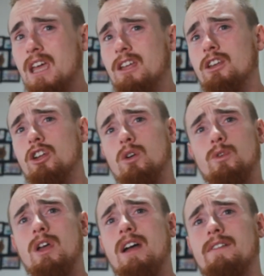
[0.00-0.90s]
And, you know,
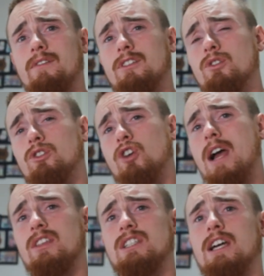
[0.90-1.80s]
yeah, you can
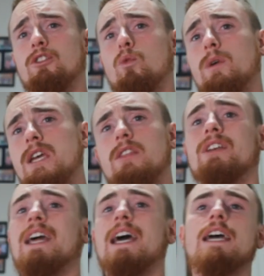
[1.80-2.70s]
track this down to the week,
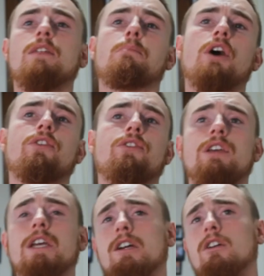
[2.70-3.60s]
the day, the month, the
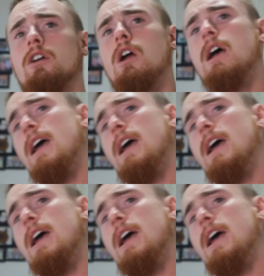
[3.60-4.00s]
year.